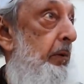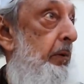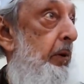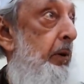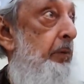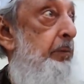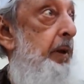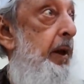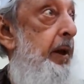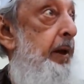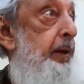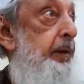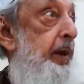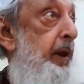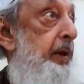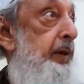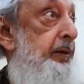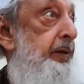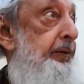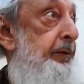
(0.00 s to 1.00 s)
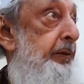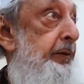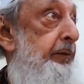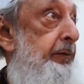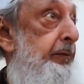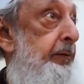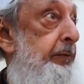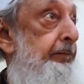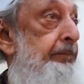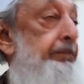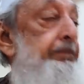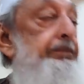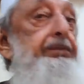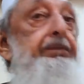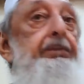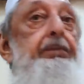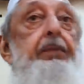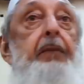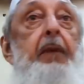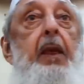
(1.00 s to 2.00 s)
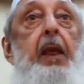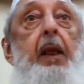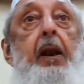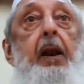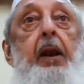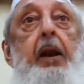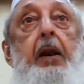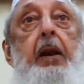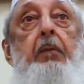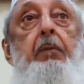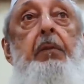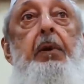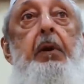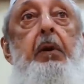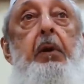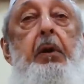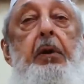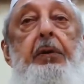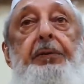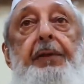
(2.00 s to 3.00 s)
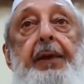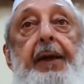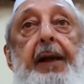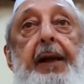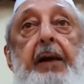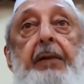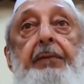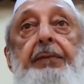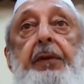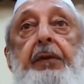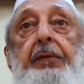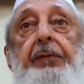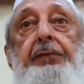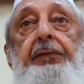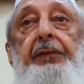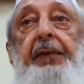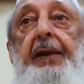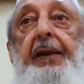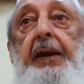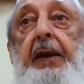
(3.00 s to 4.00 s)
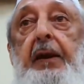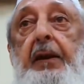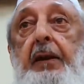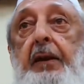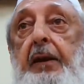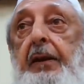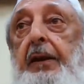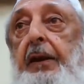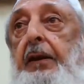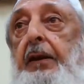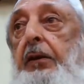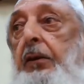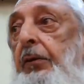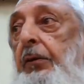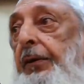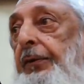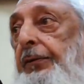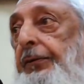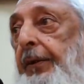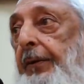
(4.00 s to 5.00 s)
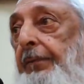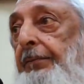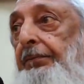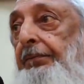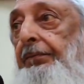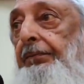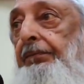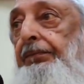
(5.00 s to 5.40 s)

on my analysis because they have this feeling that Hinduism